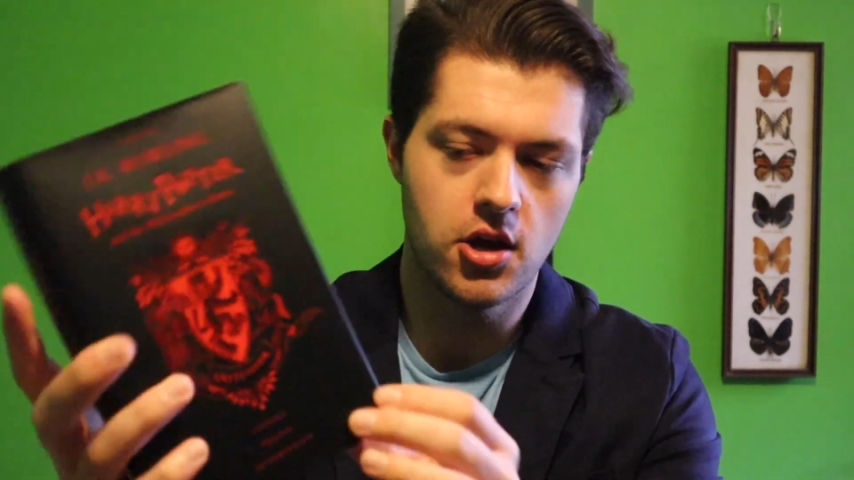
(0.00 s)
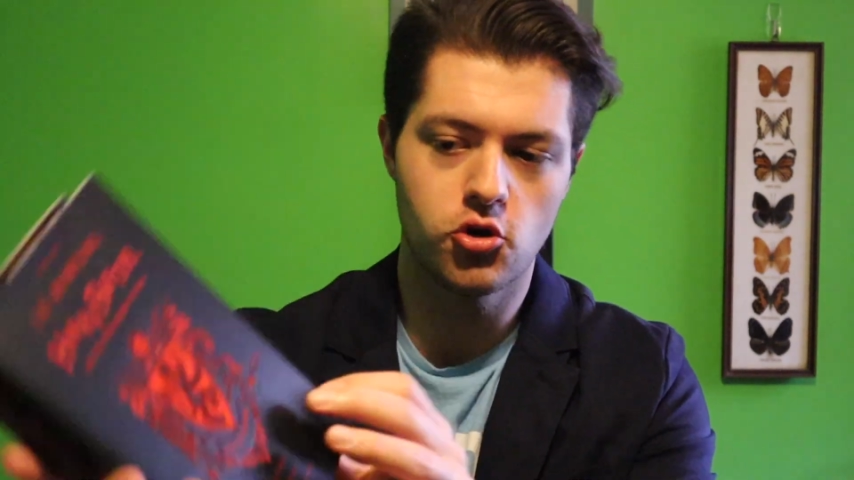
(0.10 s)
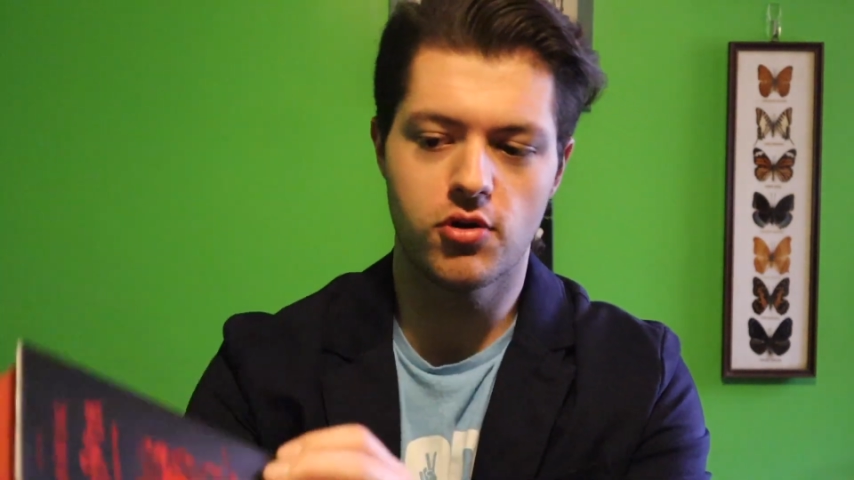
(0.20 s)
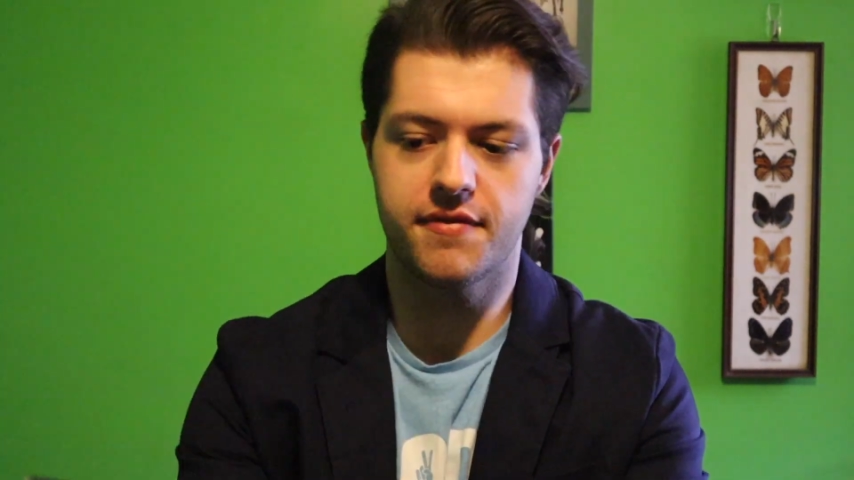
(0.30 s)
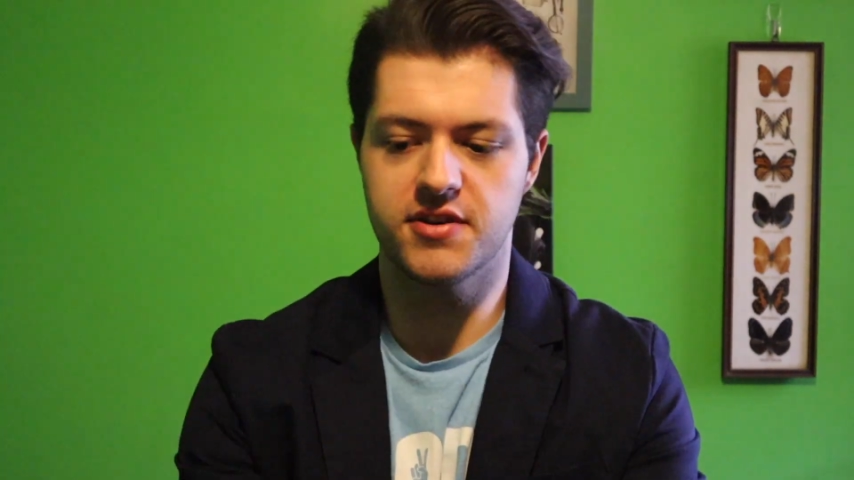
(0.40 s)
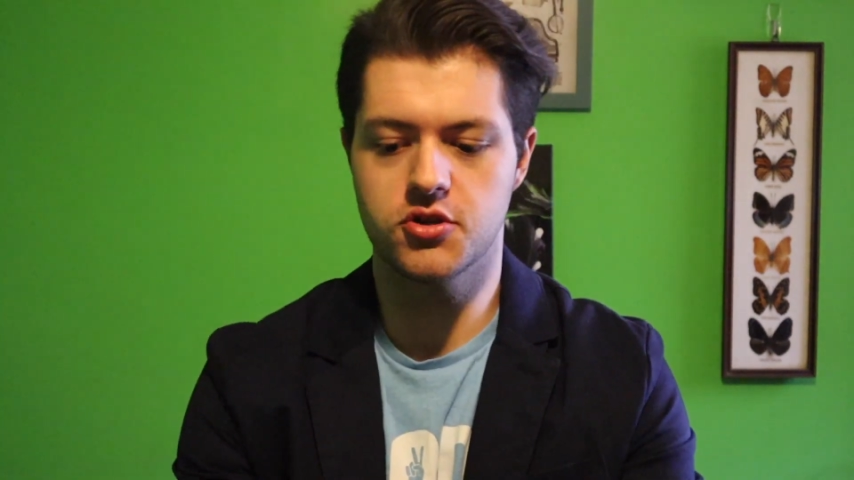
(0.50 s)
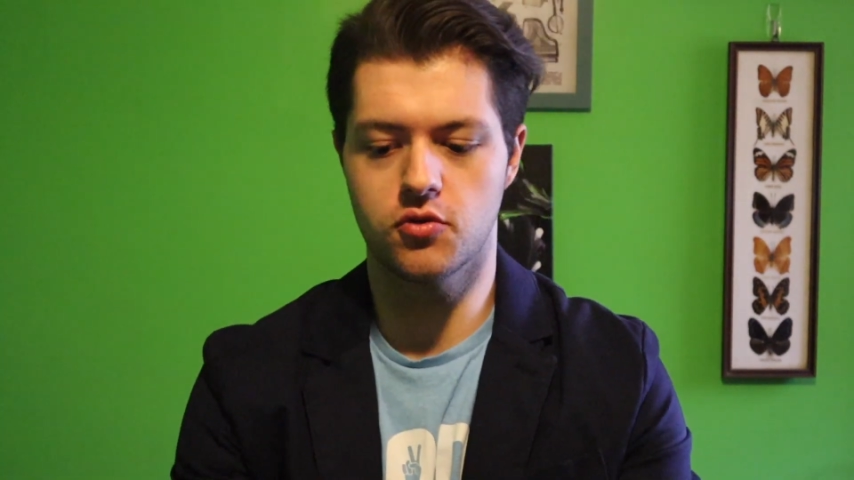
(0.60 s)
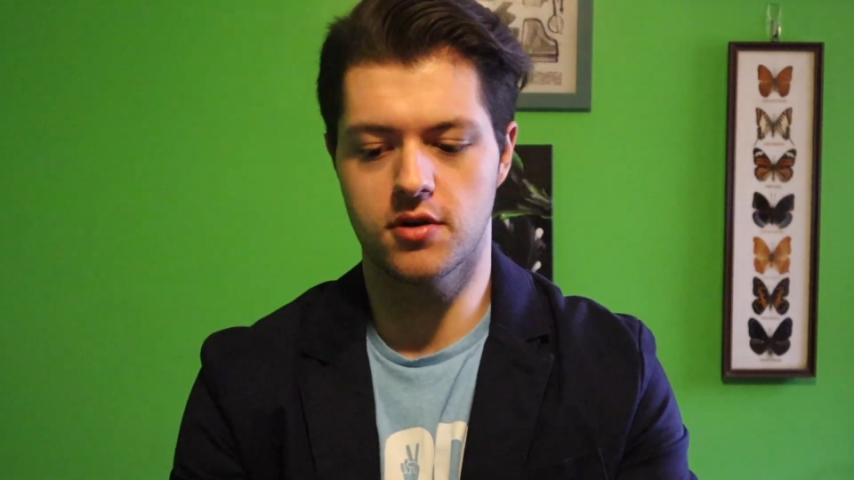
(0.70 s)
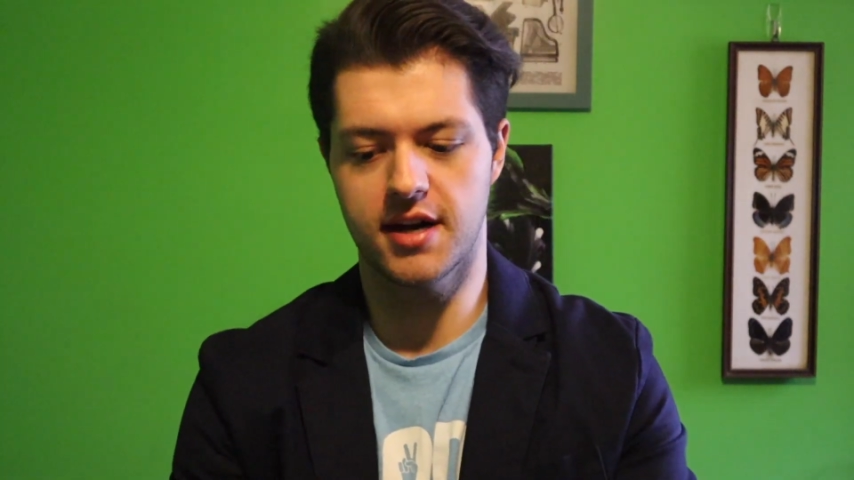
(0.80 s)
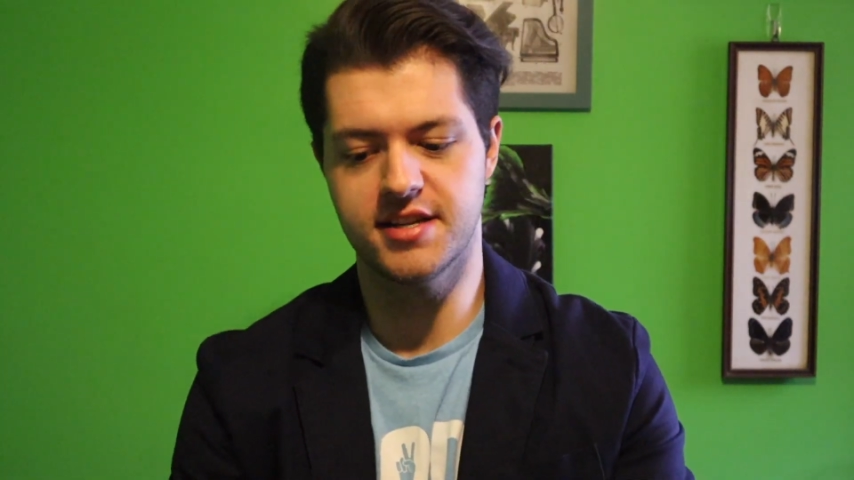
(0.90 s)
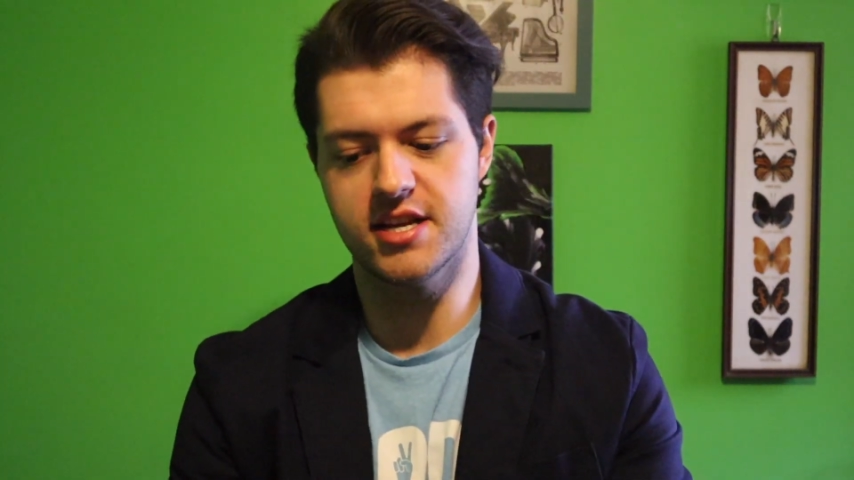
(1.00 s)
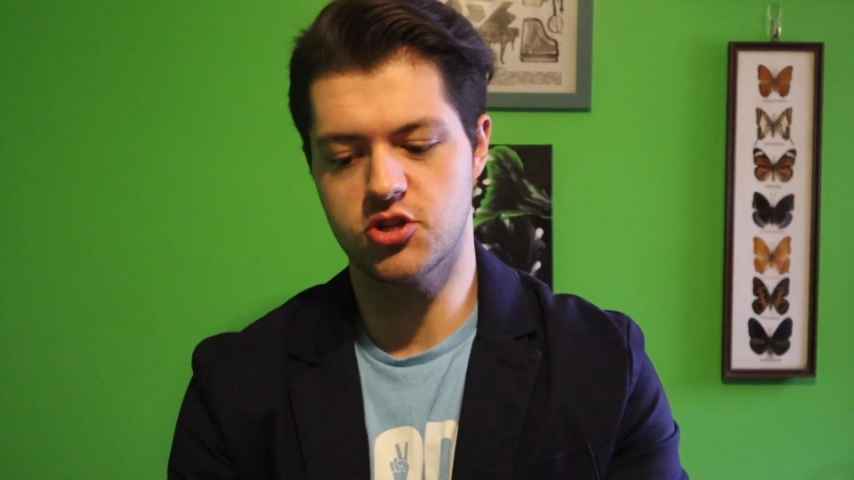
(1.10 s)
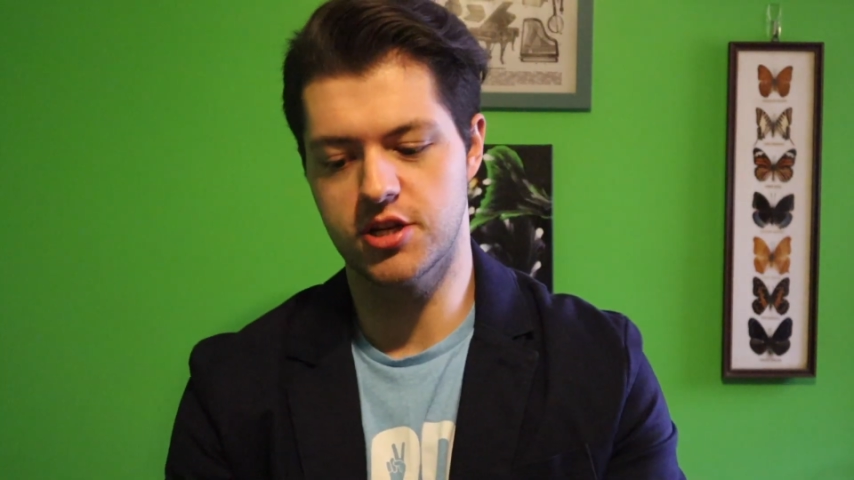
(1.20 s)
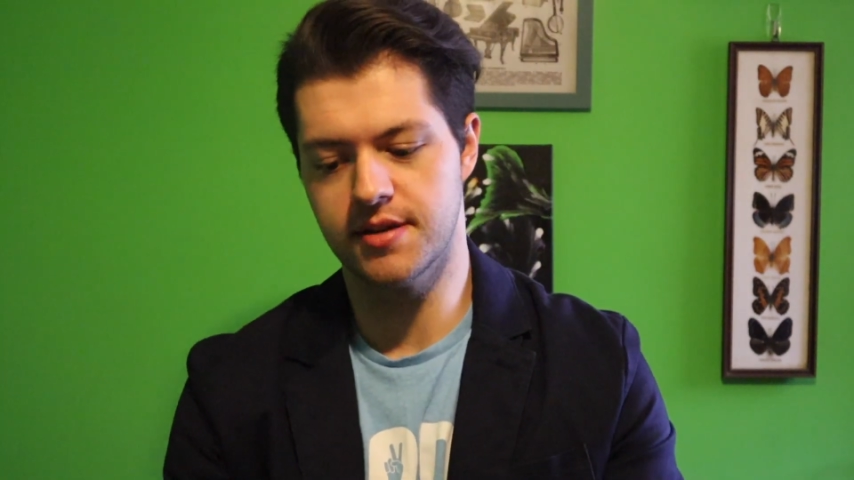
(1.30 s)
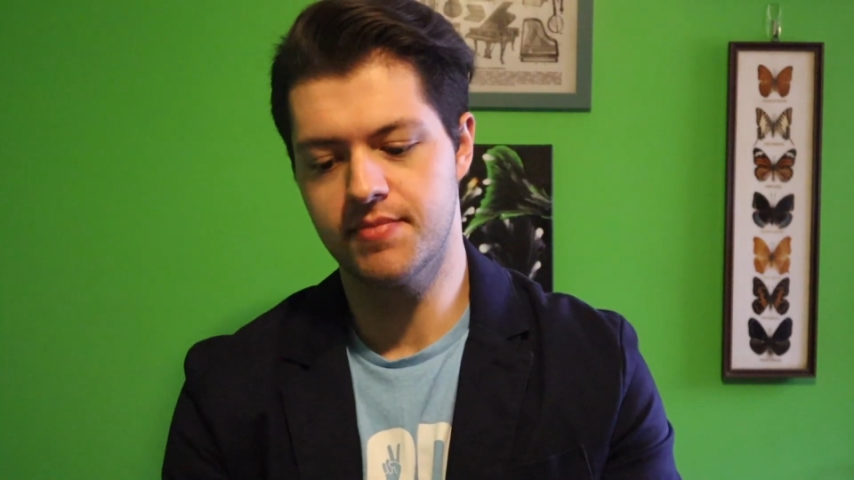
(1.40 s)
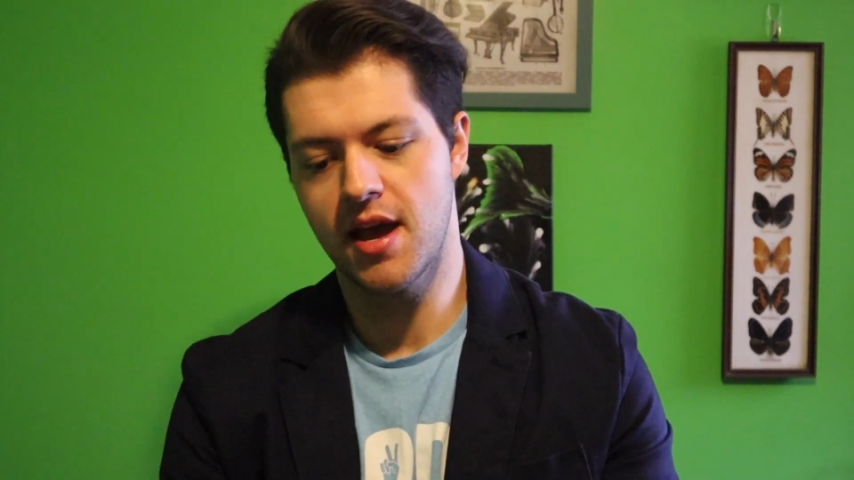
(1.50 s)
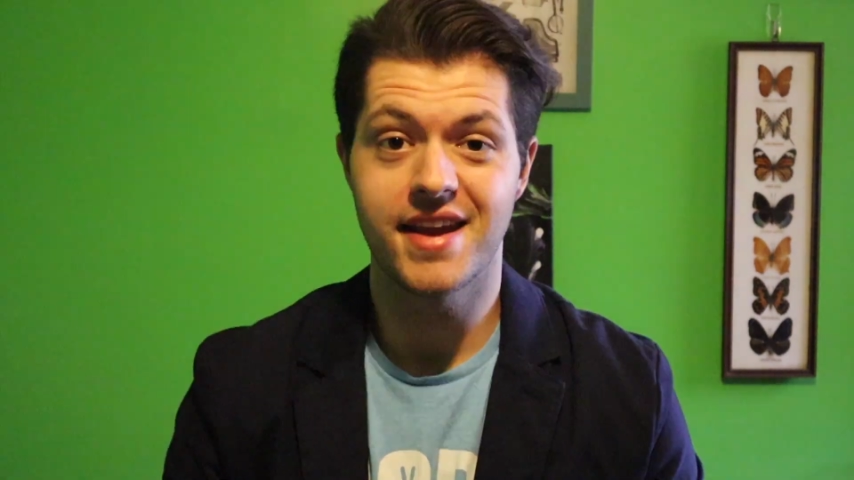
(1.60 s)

Gryffindor edition.